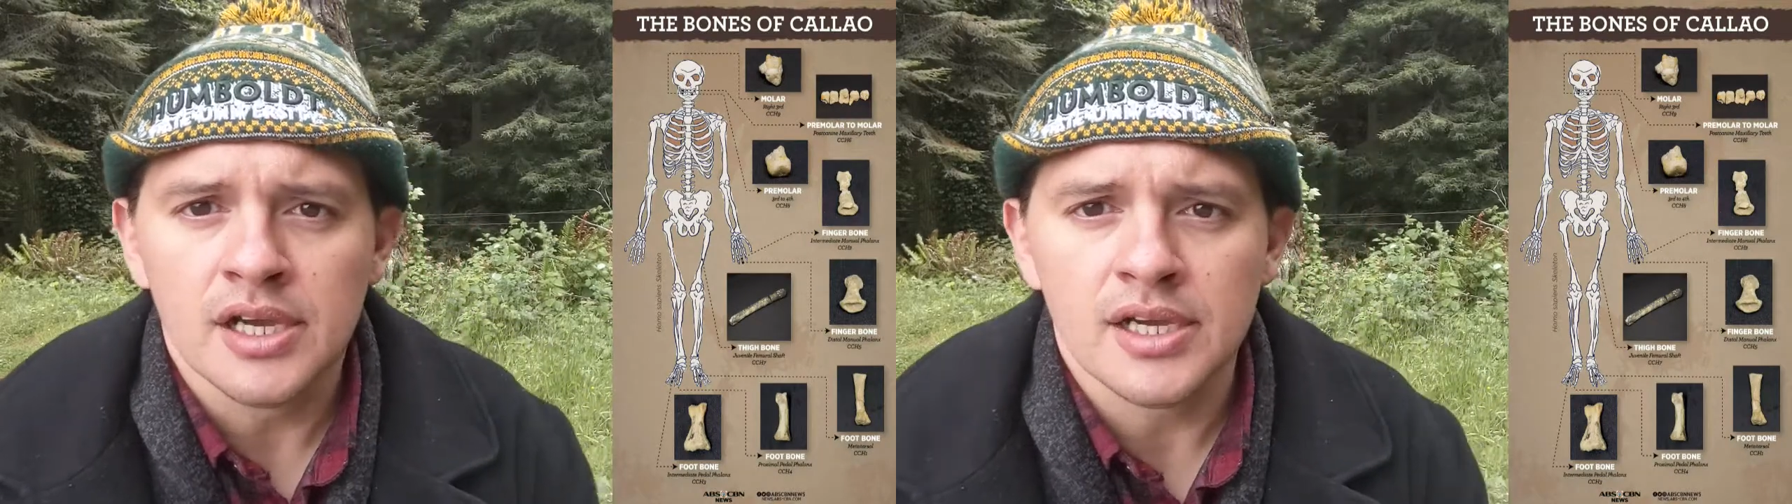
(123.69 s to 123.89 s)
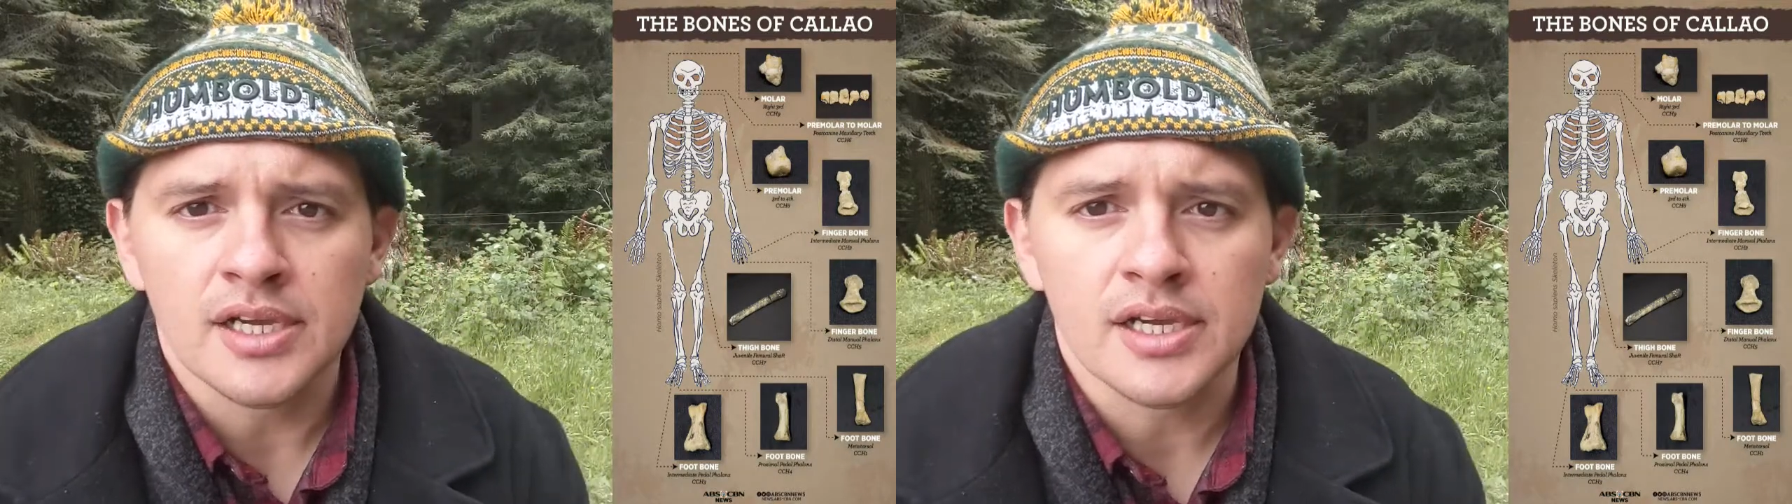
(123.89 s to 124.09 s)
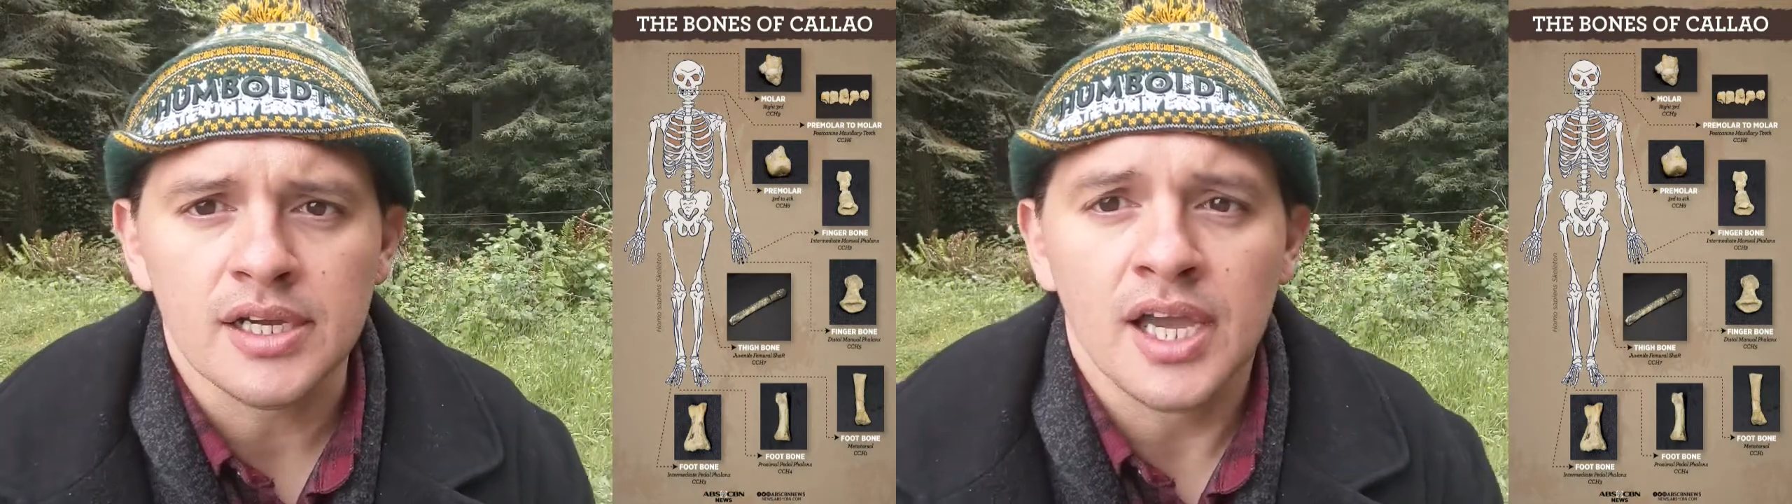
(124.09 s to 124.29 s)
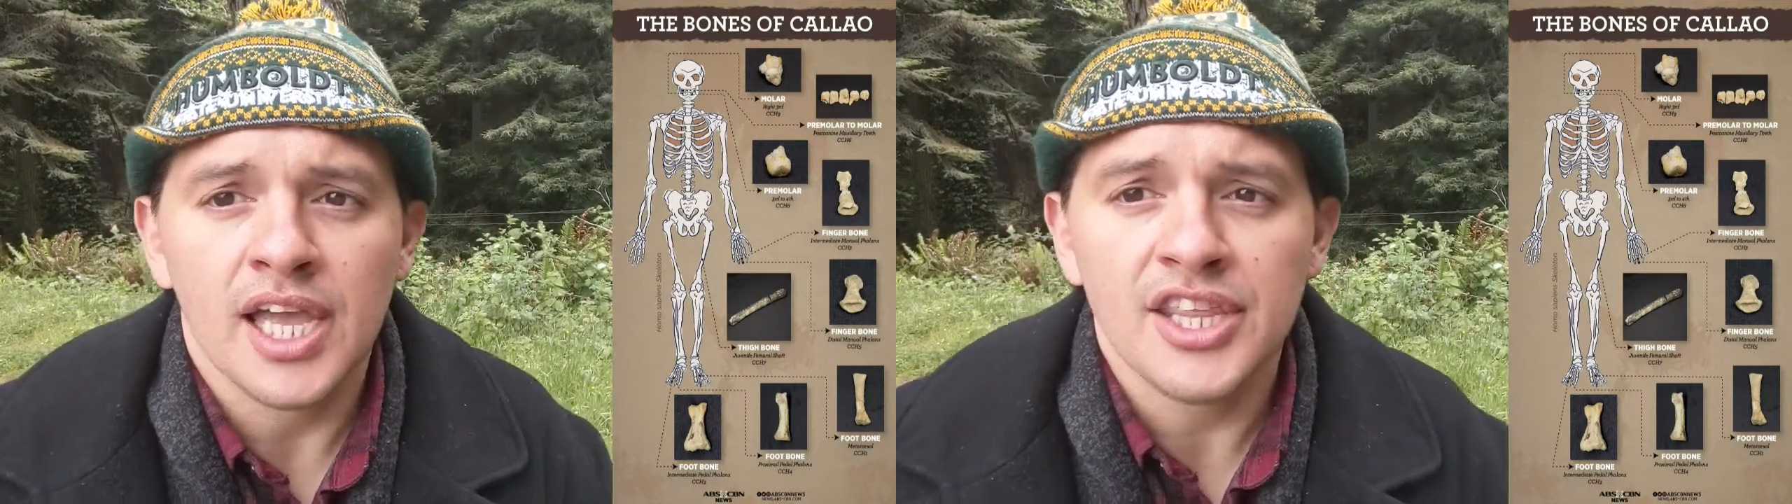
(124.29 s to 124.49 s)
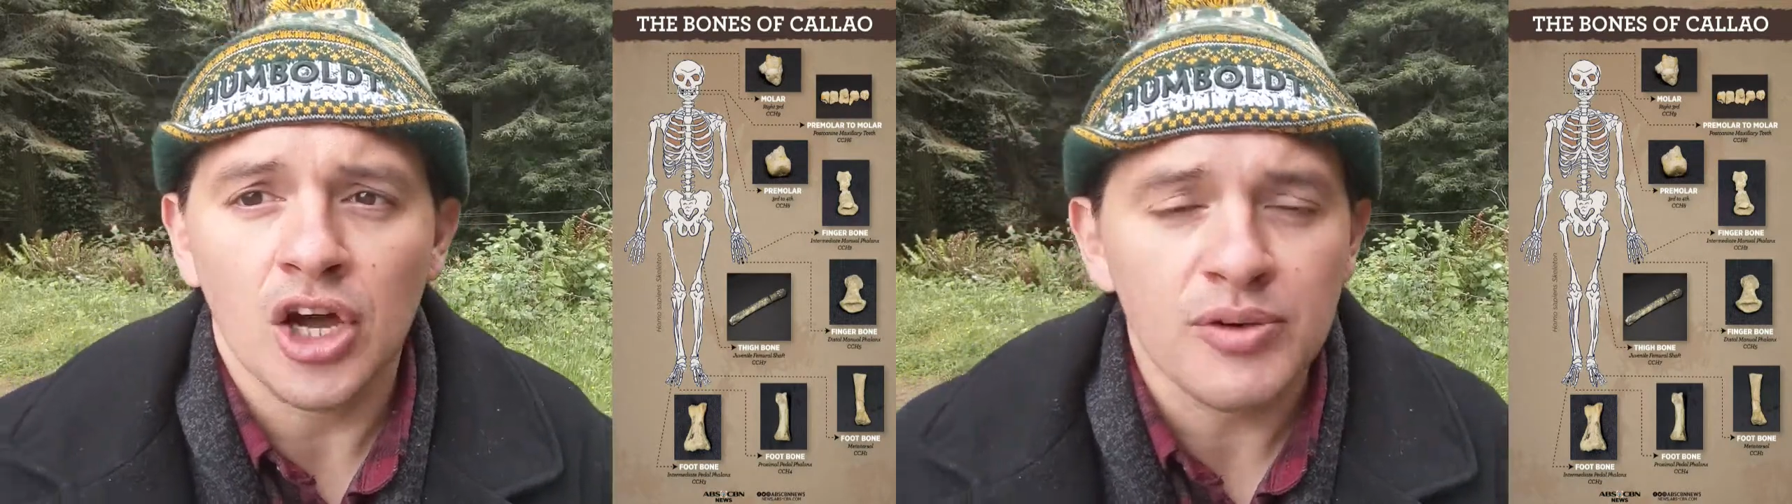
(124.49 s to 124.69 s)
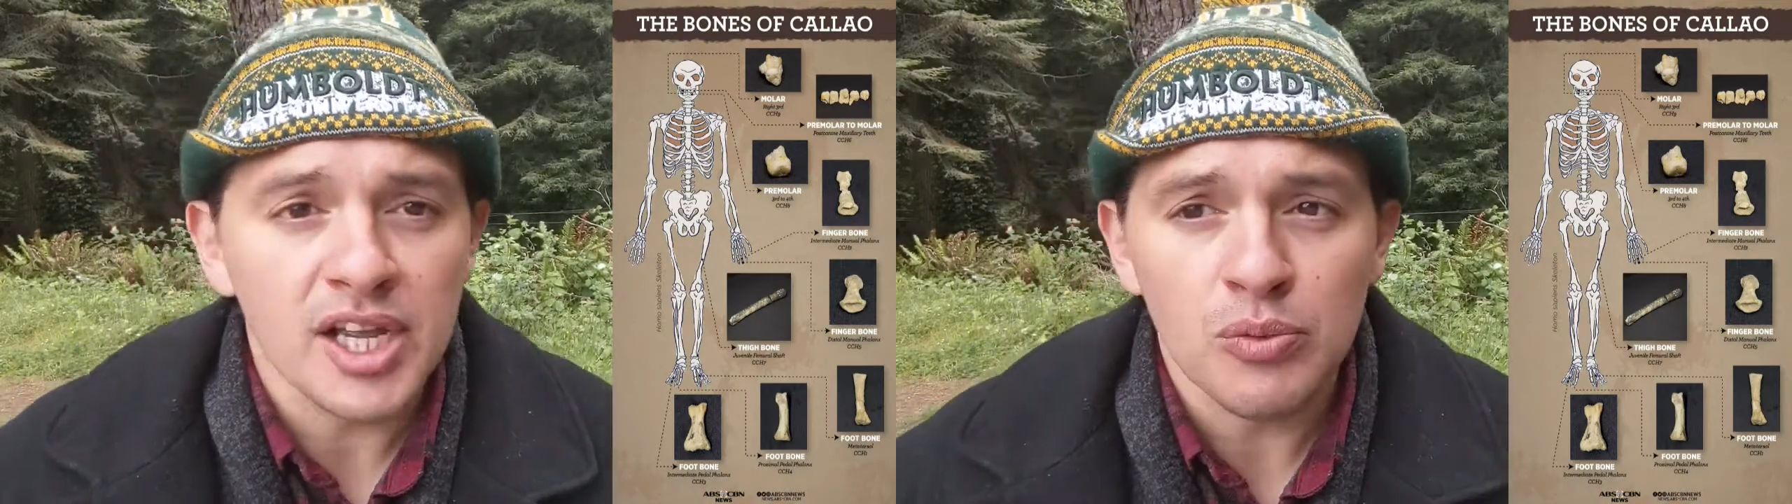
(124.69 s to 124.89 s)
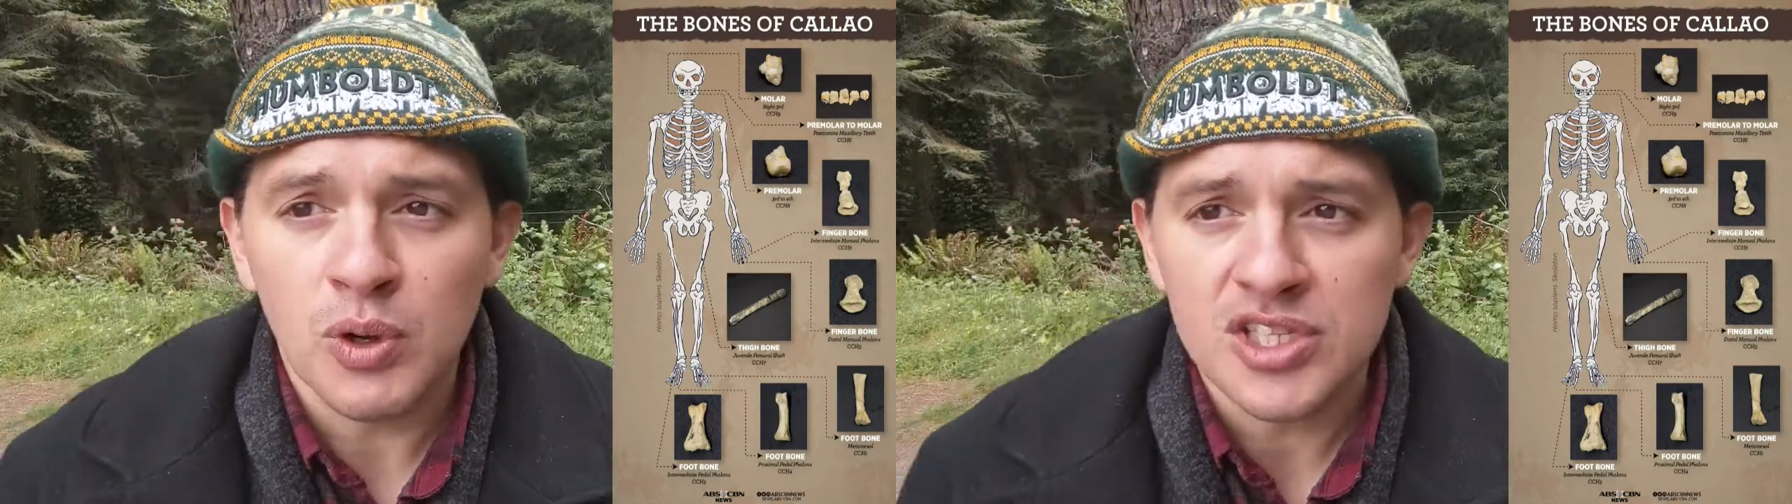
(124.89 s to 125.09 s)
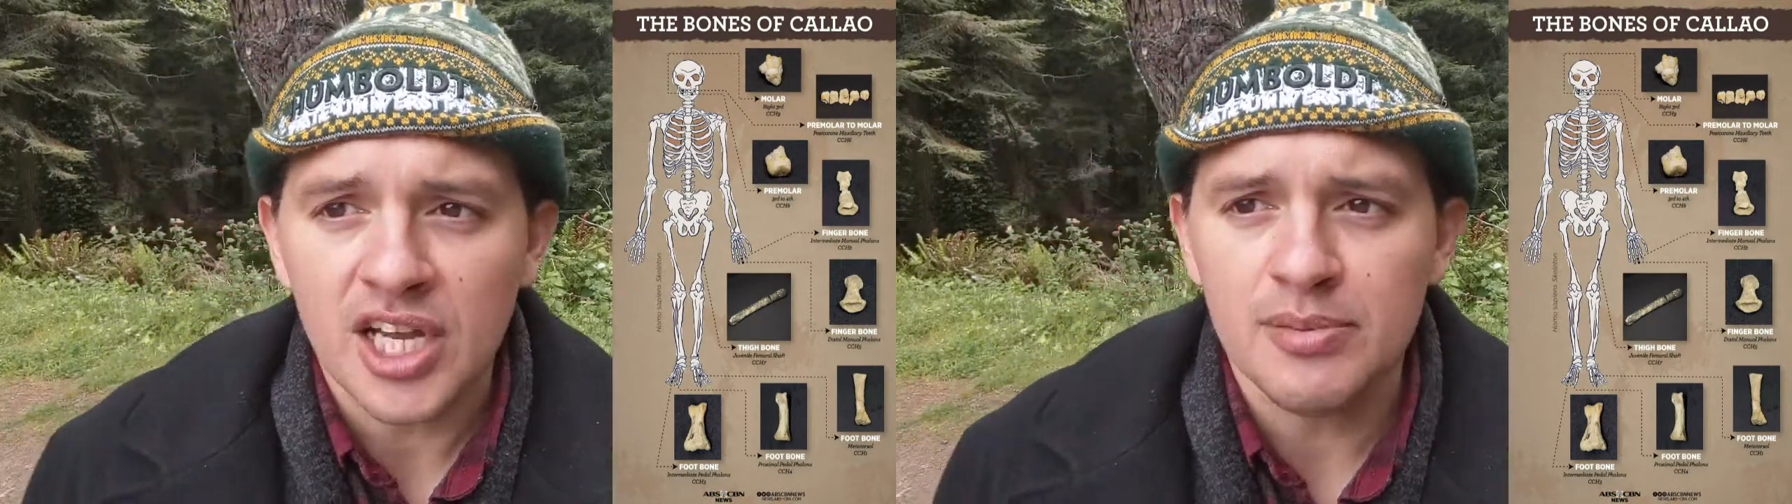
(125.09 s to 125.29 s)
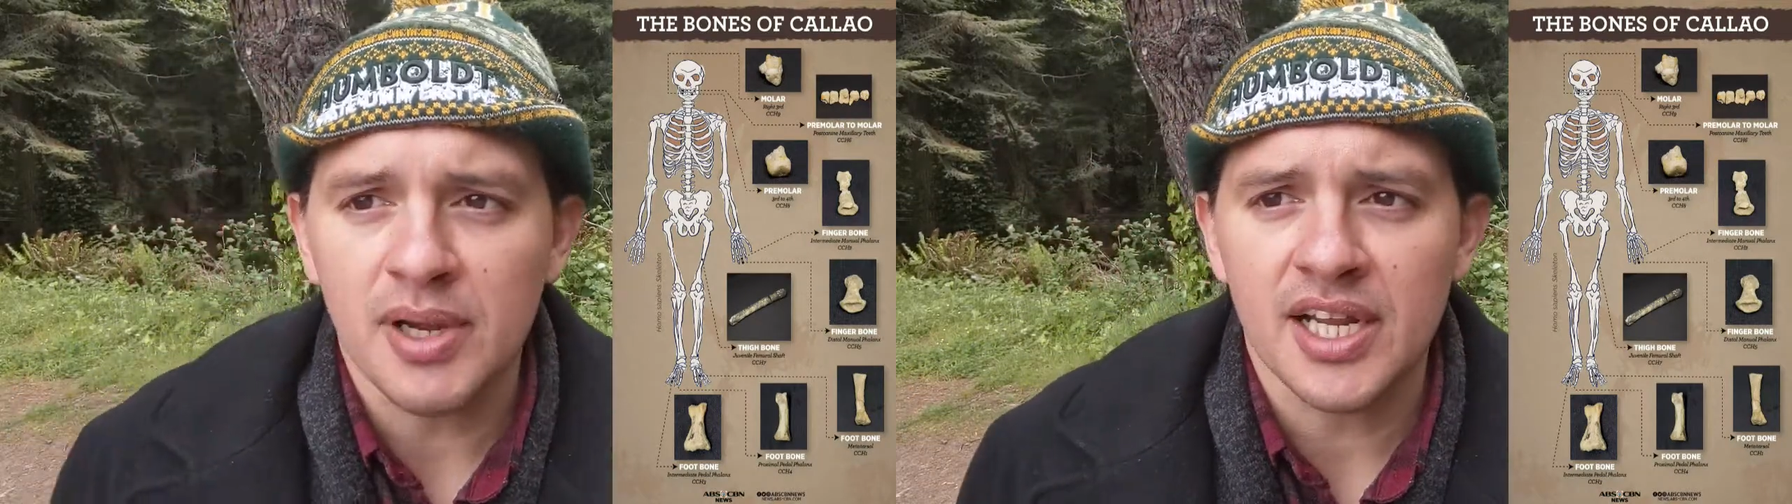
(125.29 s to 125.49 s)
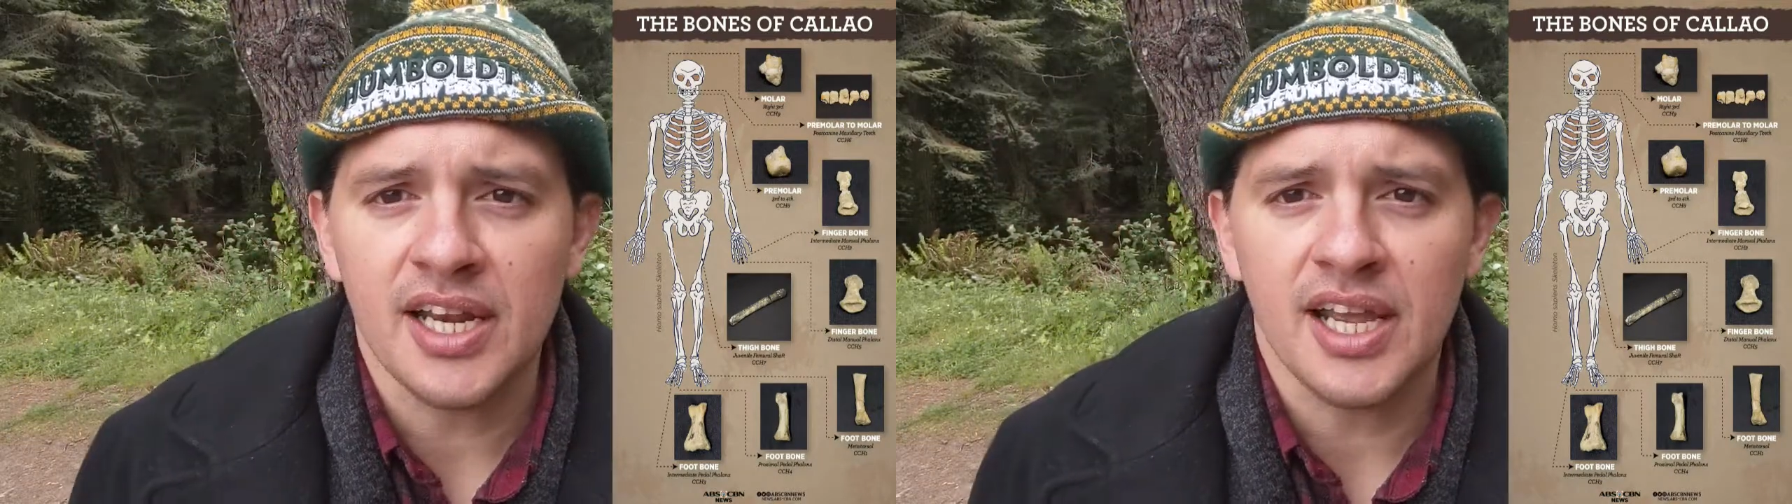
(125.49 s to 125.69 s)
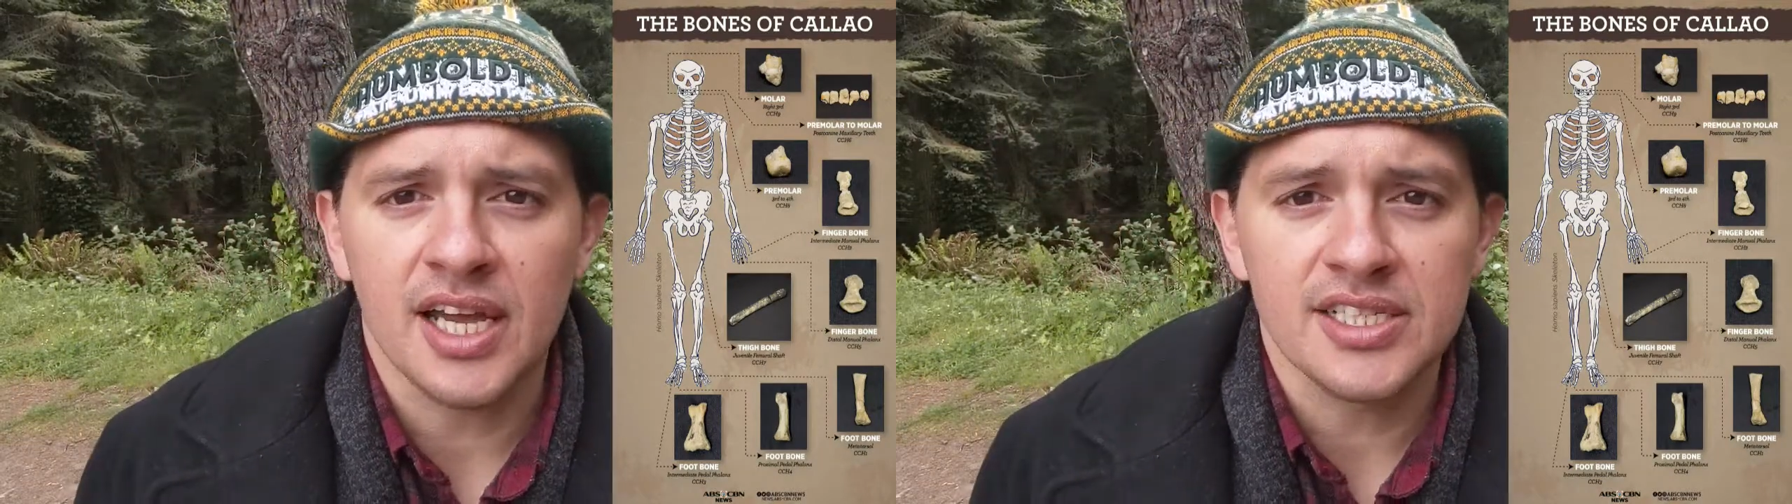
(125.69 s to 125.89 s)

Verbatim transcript: Uh, the already well documented uh,